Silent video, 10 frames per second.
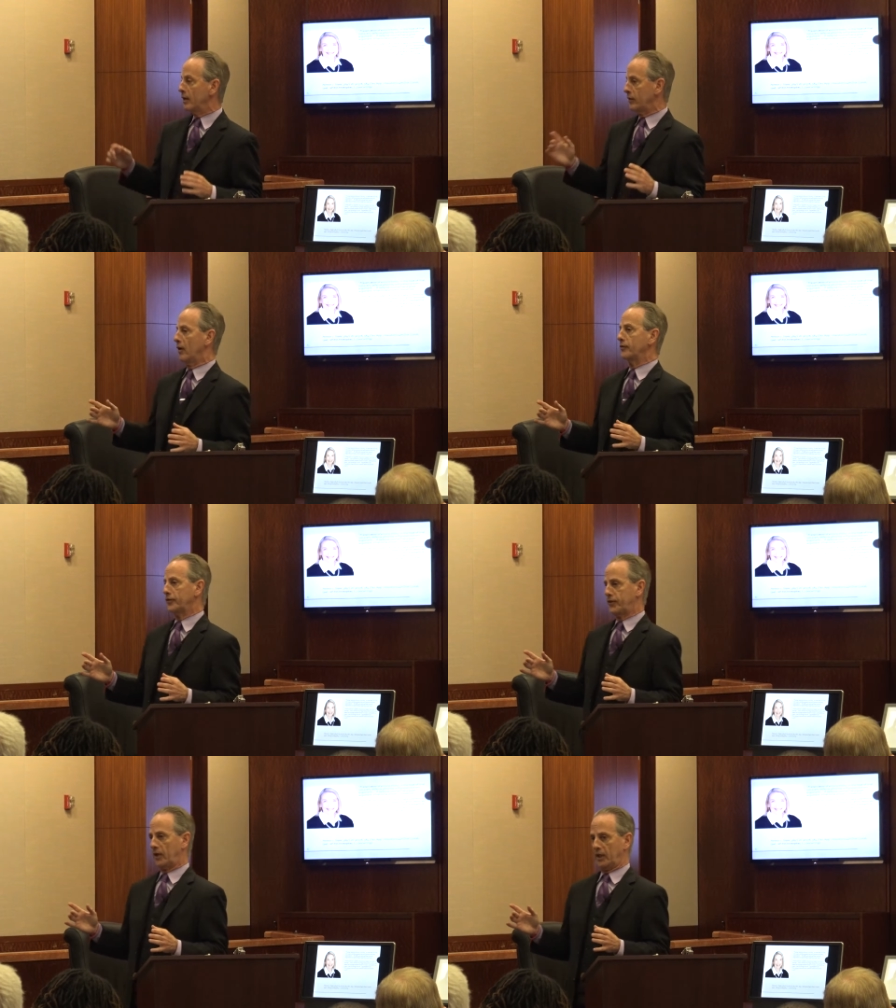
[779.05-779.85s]
The other
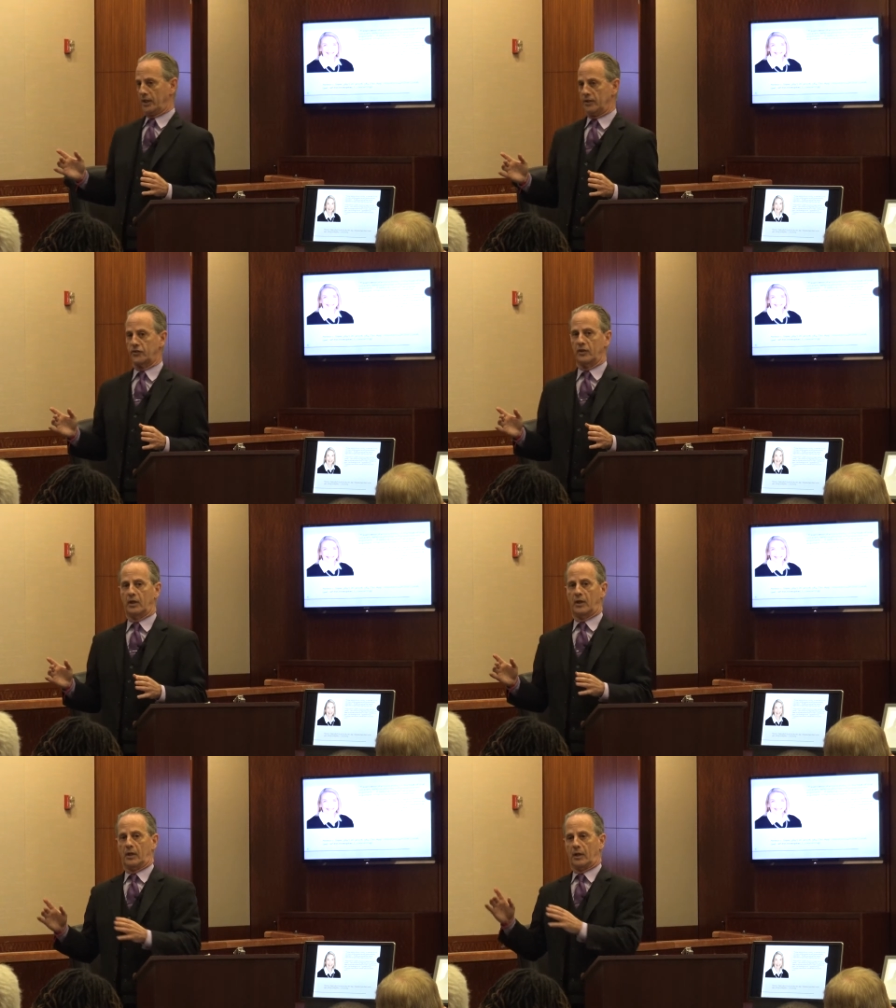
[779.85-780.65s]
thing is,
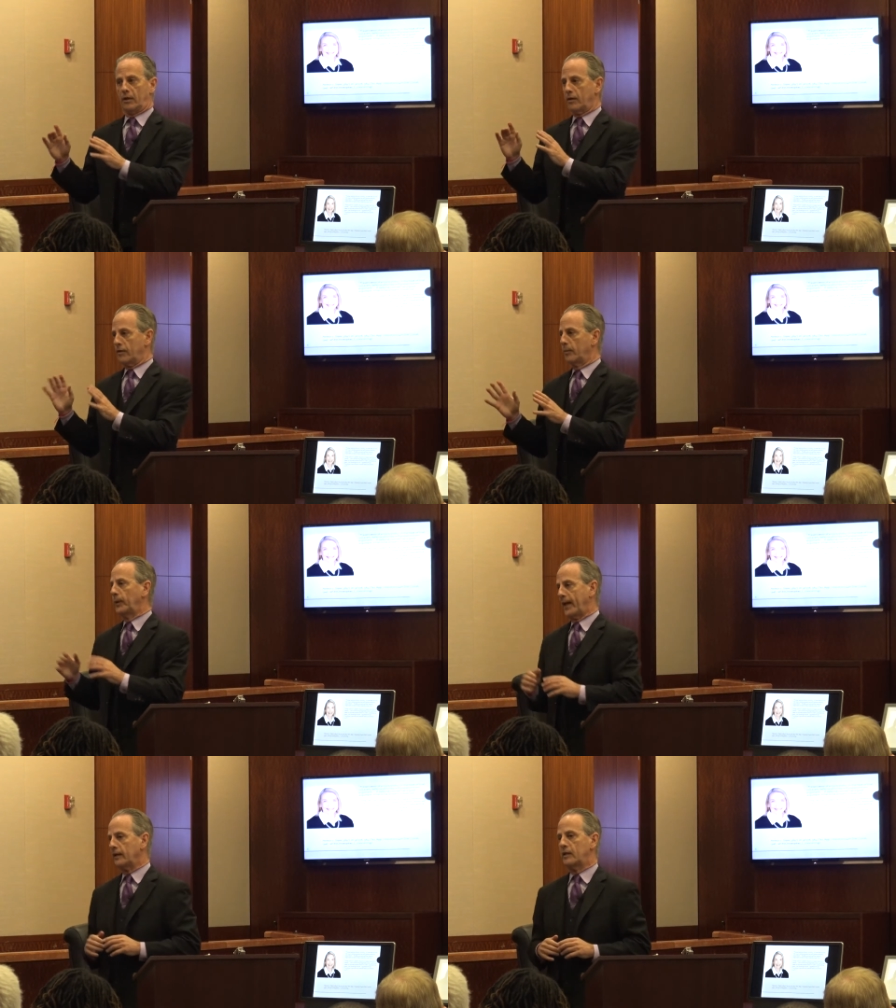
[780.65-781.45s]
the
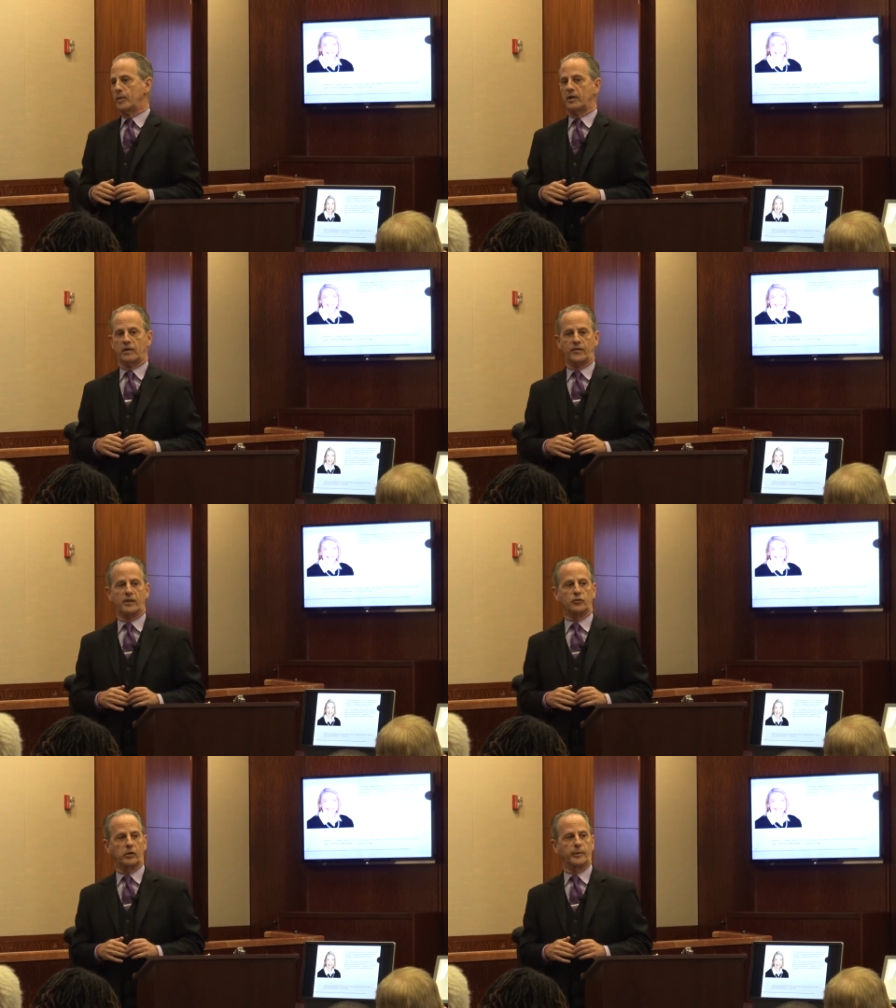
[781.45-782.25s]
Planning Committee of the
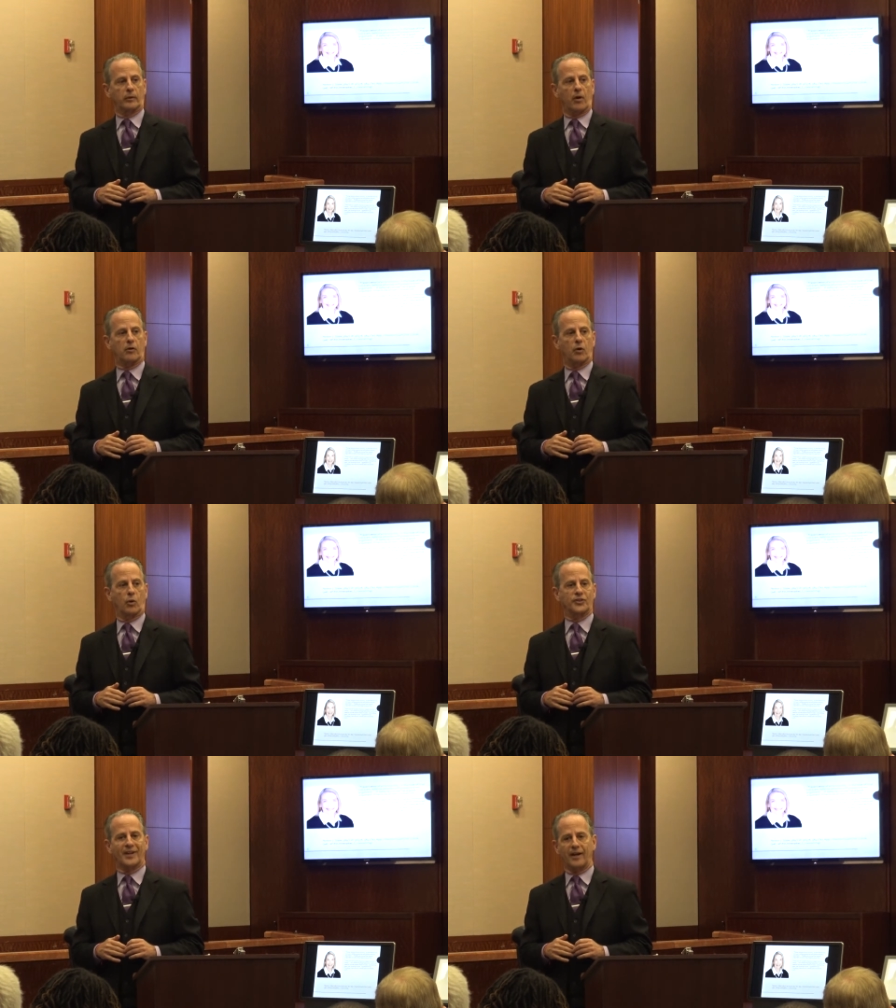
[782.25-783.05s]
Advanced Criminal Law
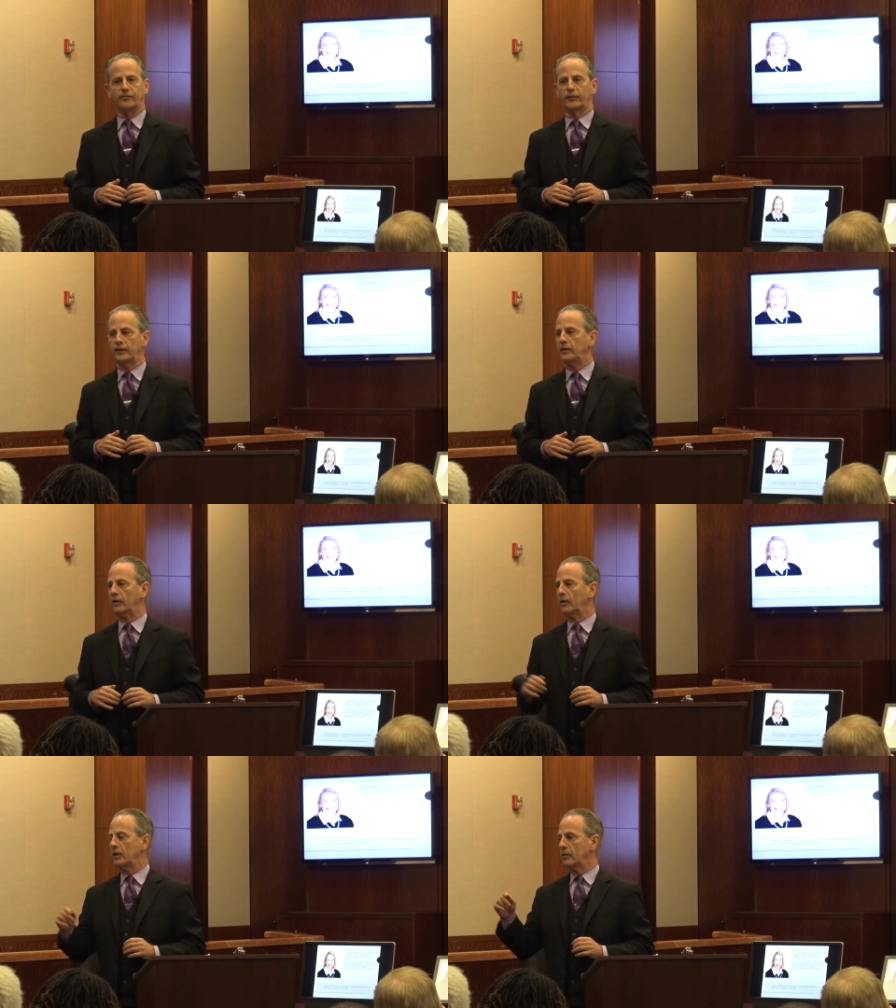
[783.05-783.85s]
course every year